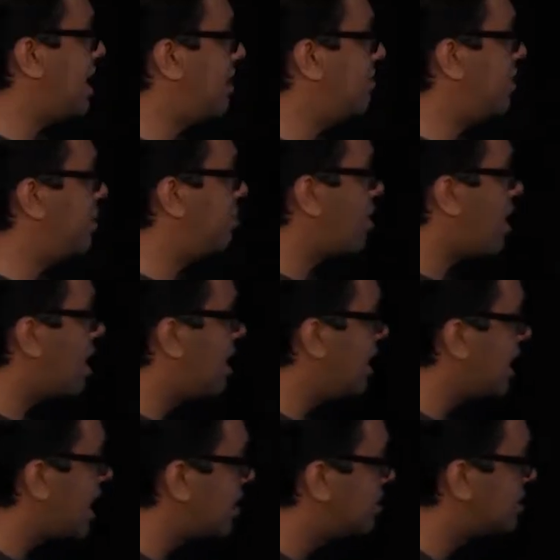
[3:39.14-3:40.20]
ever brought
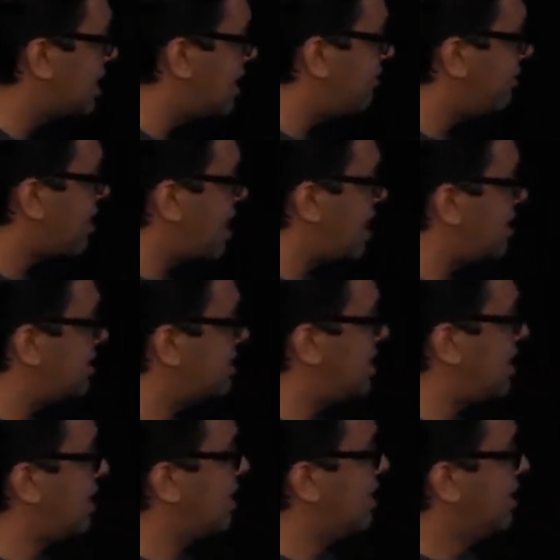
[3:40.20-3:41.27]
in outside
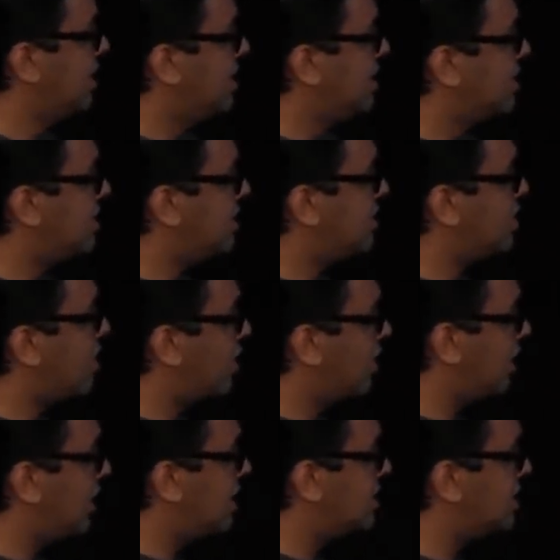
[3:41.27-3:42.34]
financing. Since our
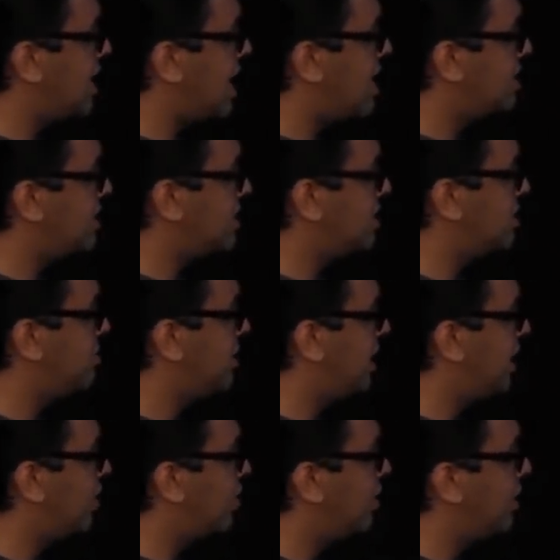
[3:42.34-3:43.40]
earliest days, this has been
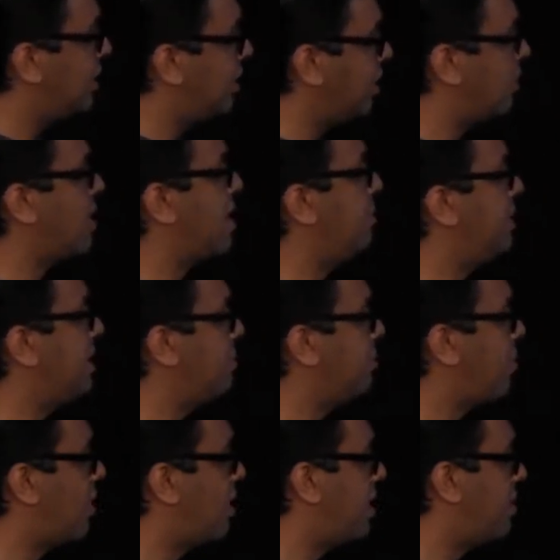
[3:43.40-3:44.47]
incredibly
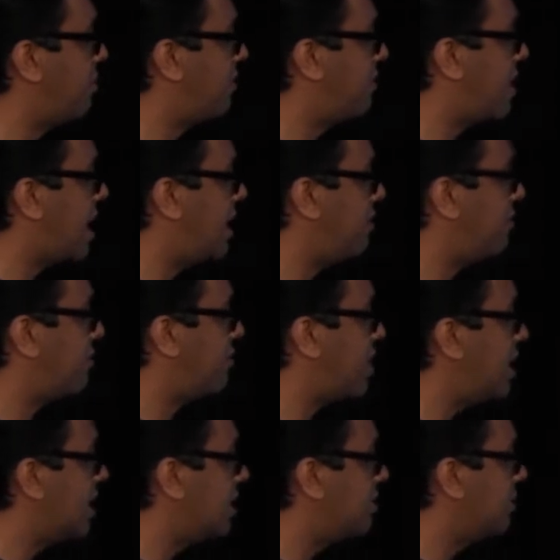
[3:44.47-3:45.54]
important in providing
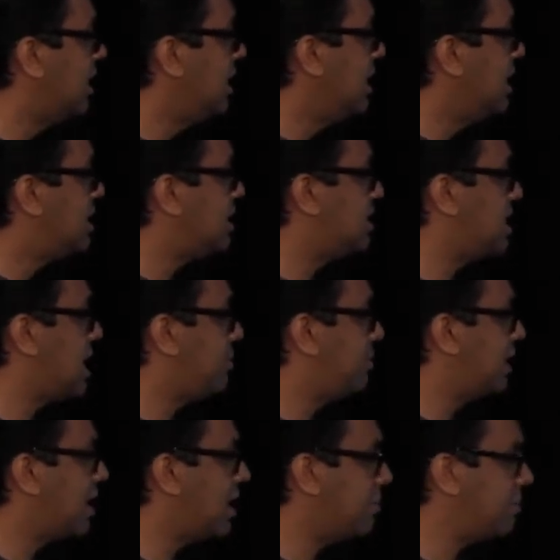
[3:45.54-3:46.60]
freedom to shape
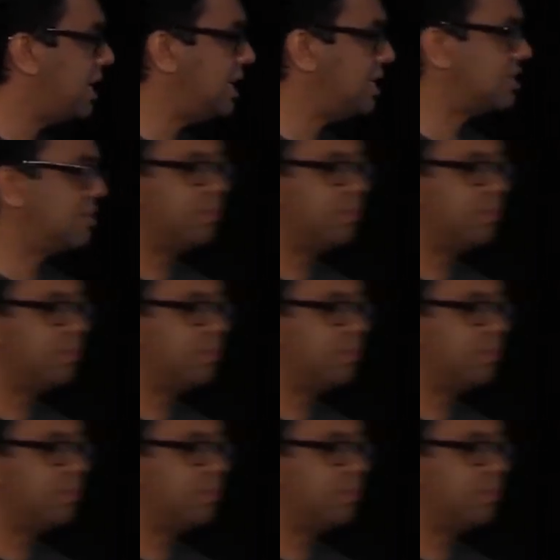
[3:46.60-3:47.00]
the company and its